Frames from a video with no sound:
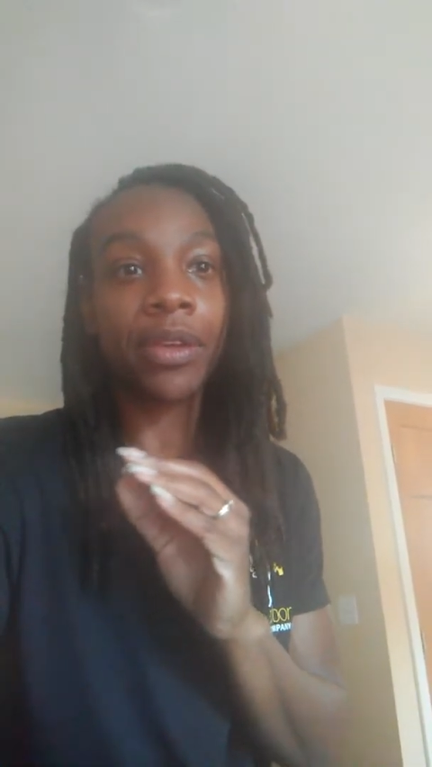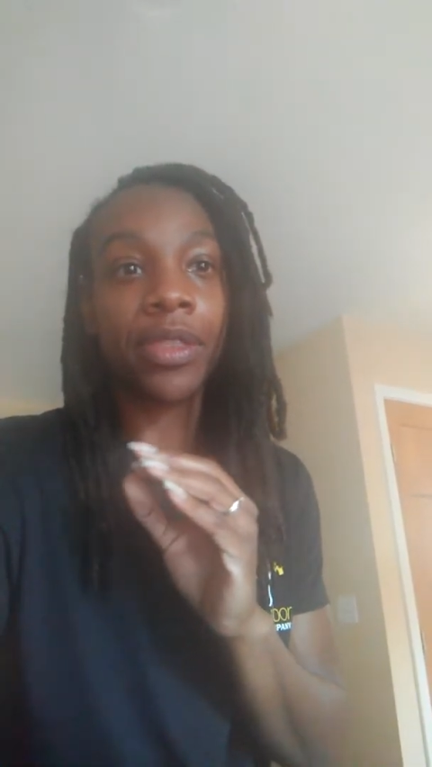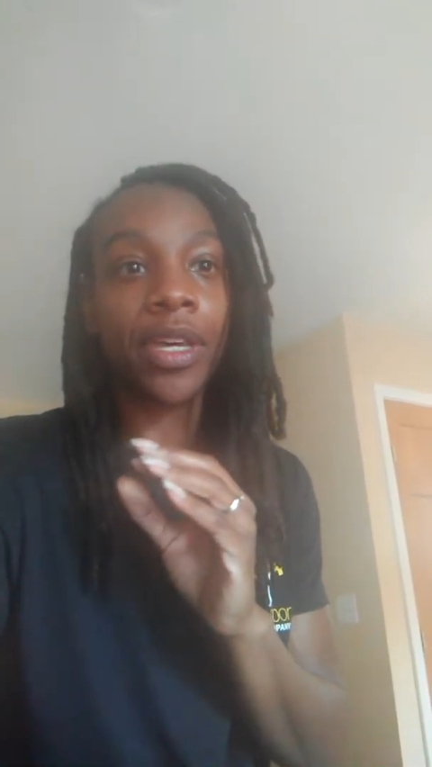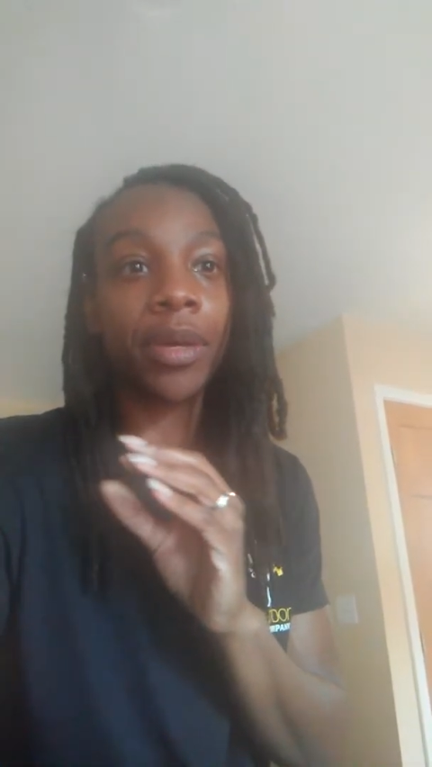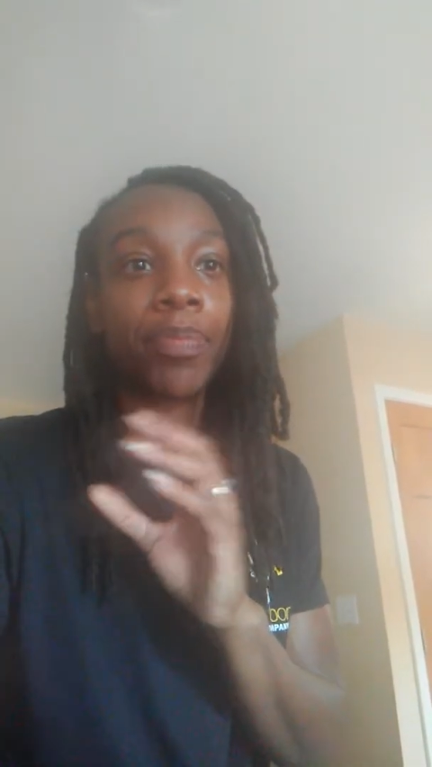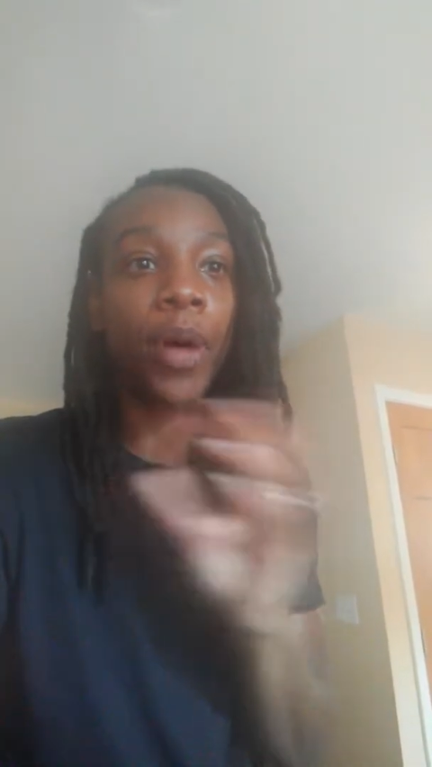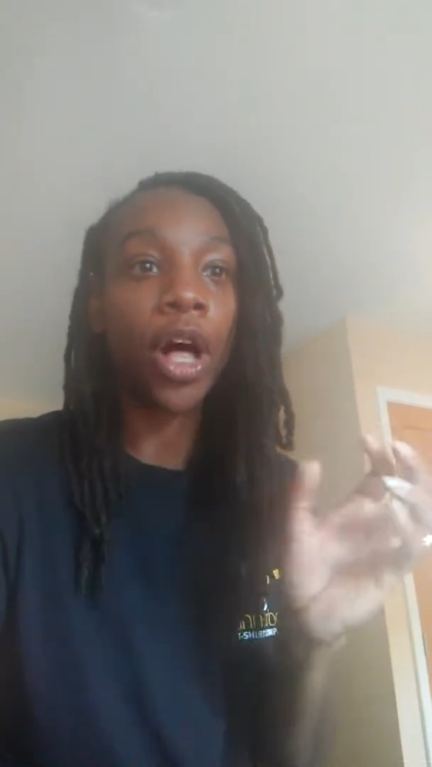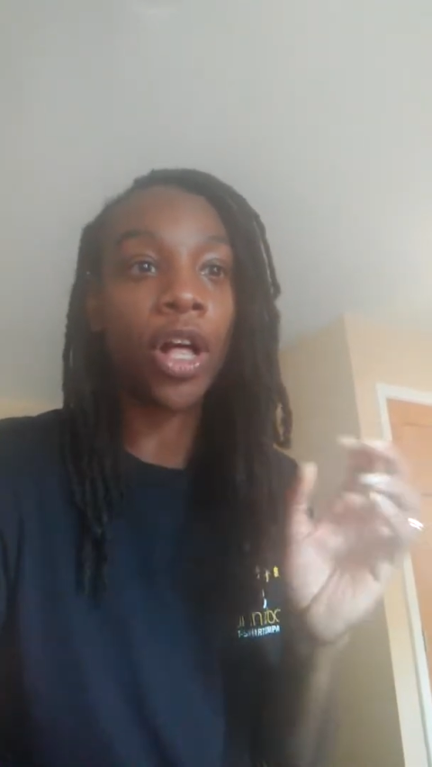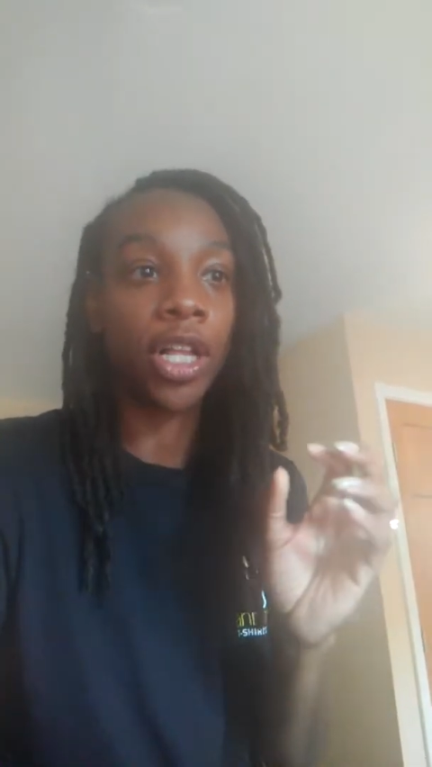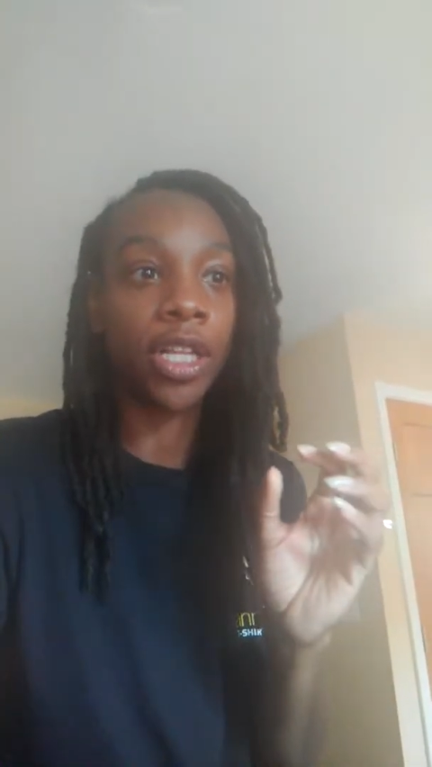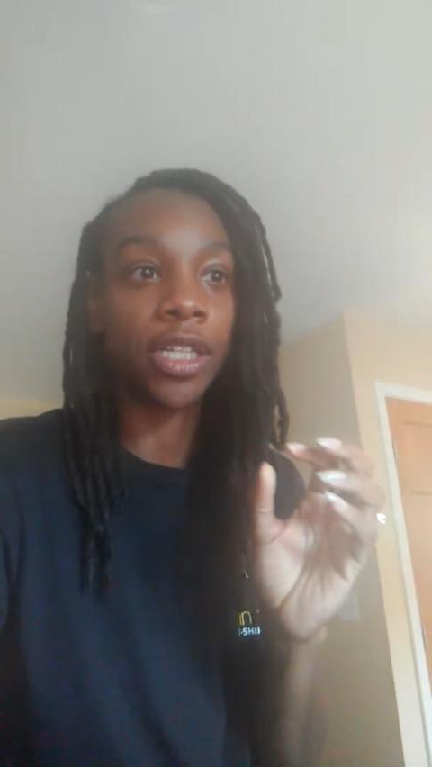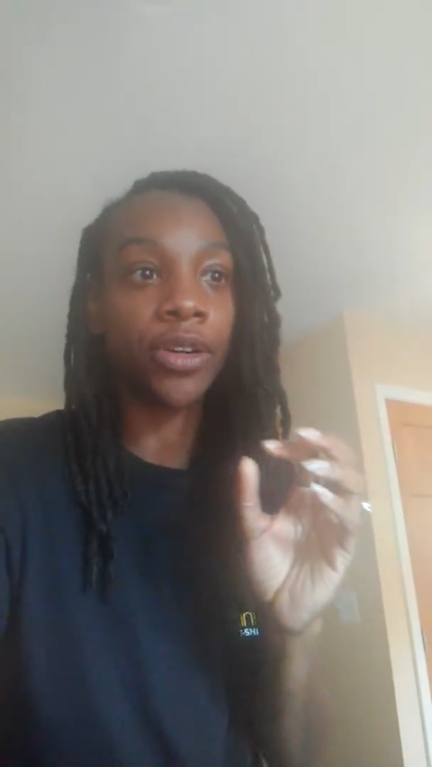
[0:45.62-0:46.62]
the
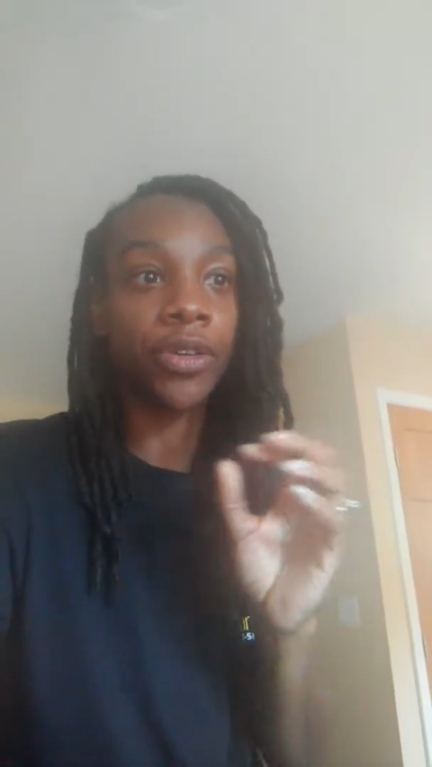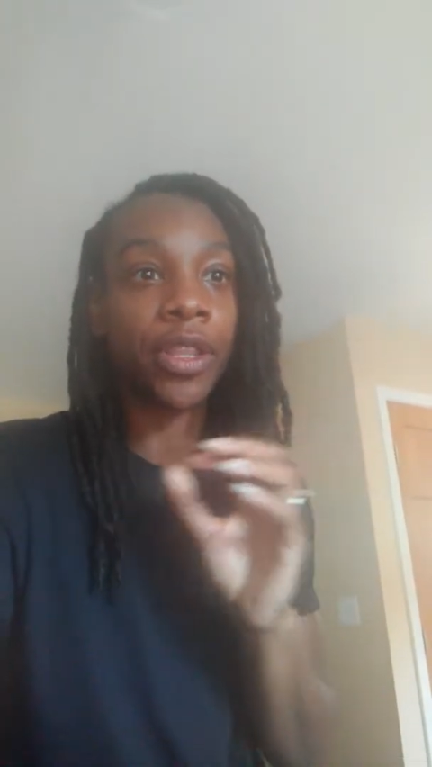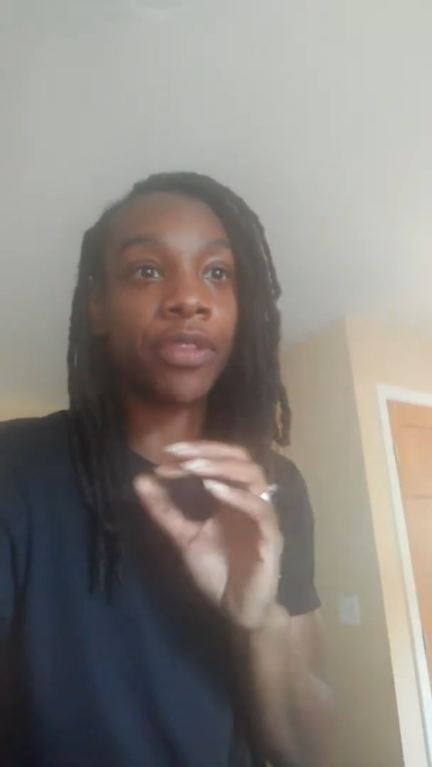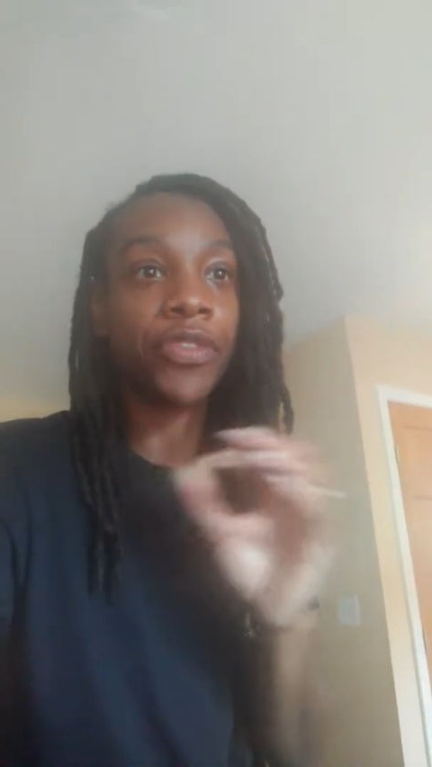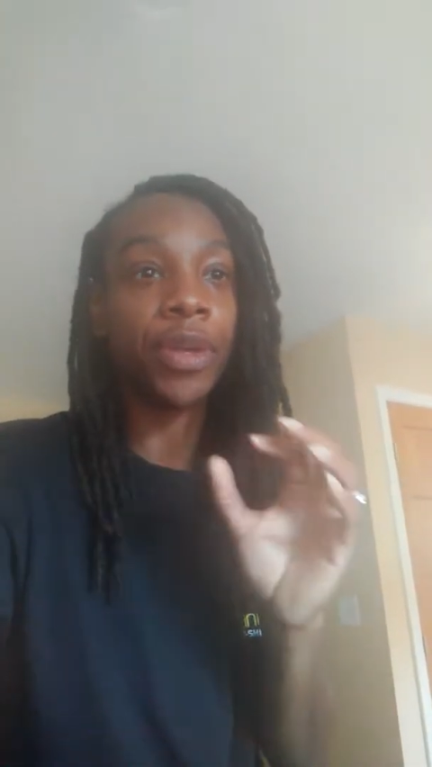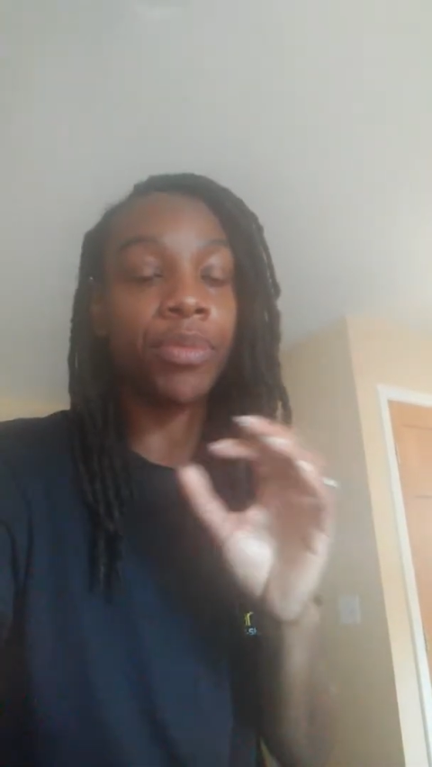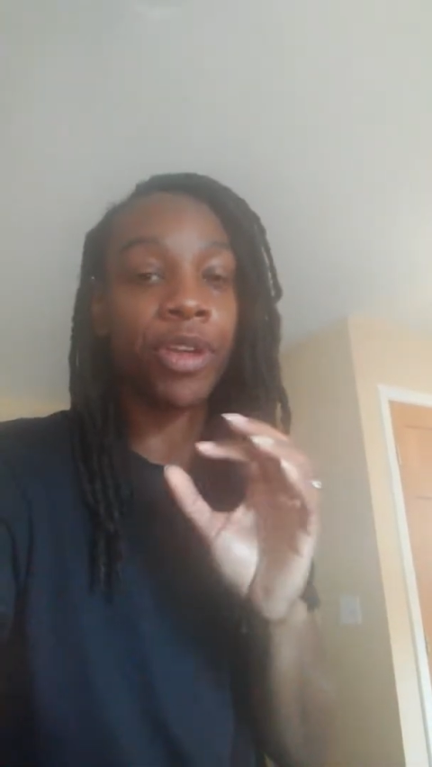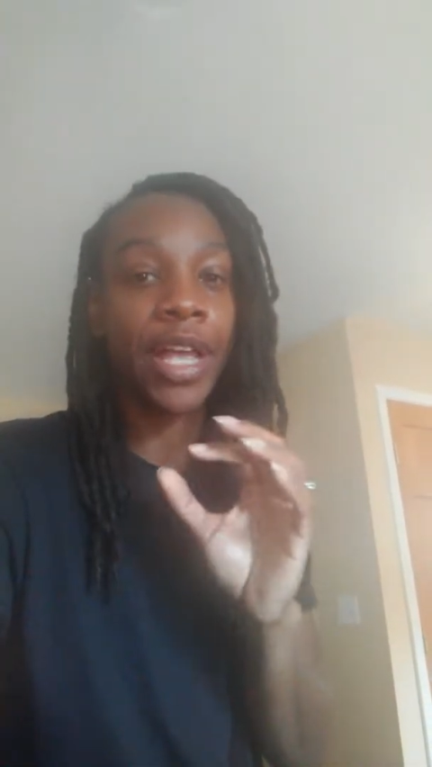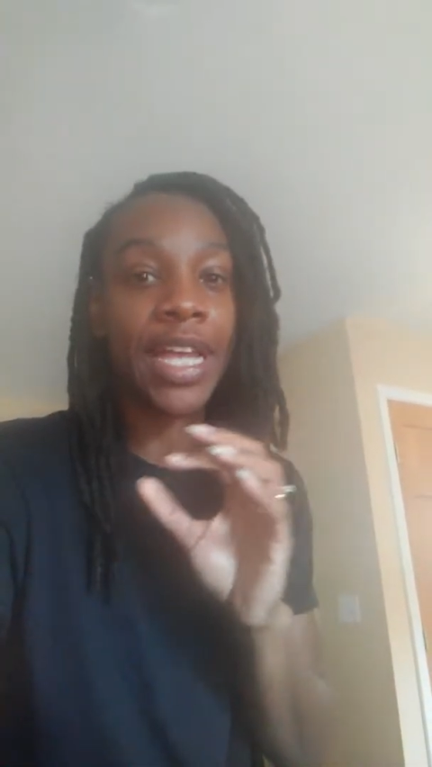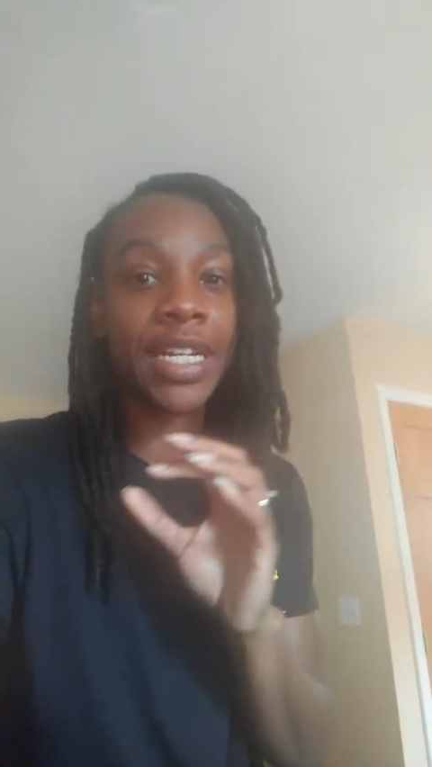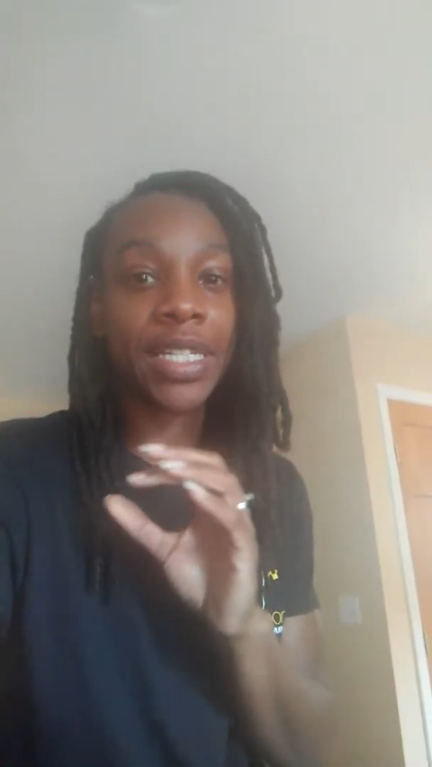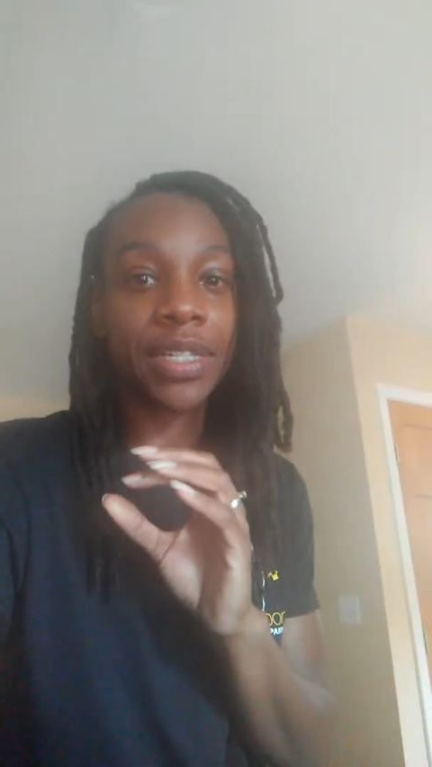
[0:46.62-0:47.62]
ball or the femoral
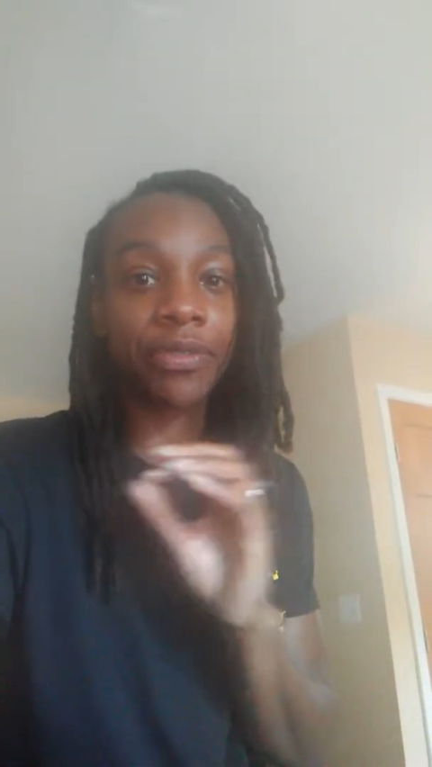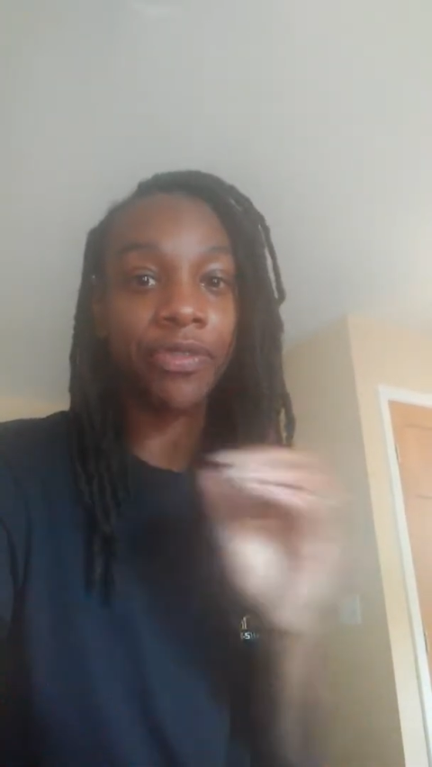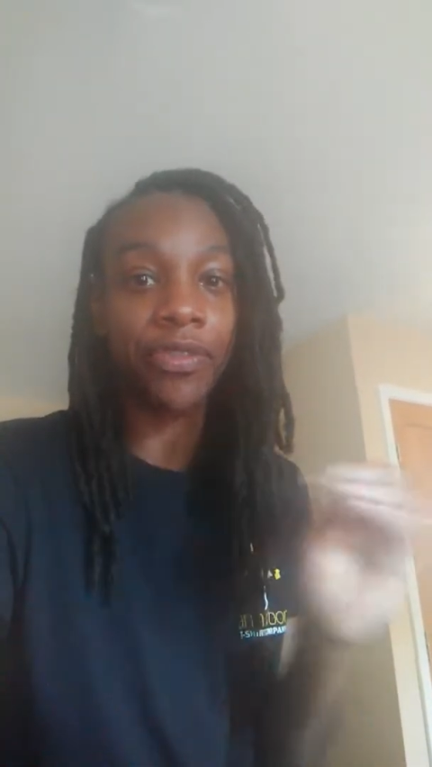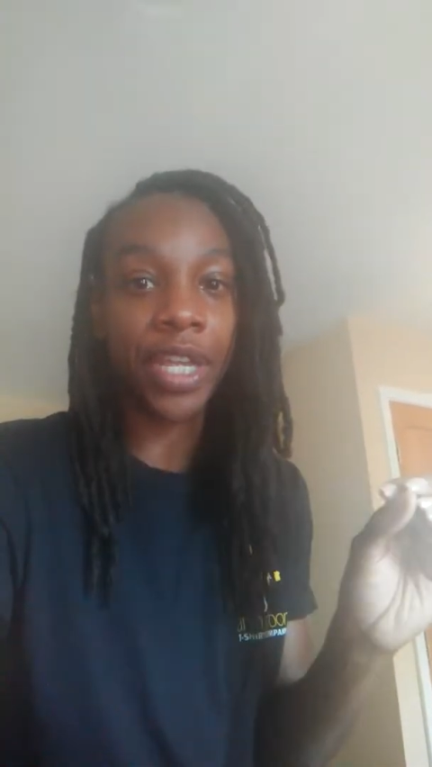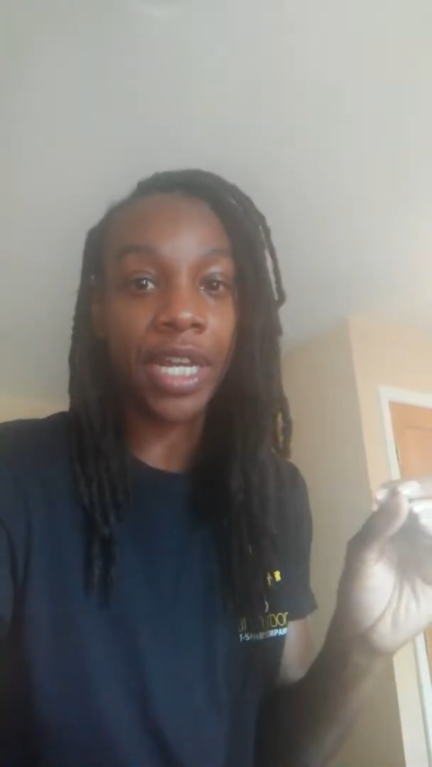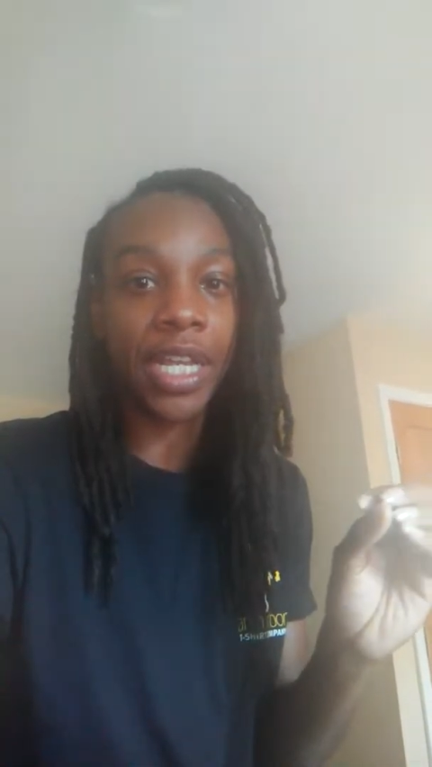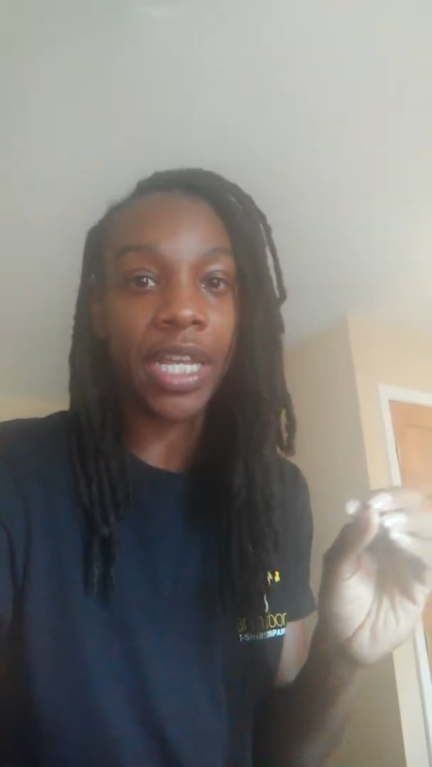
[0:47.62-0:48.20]
head doesn't fit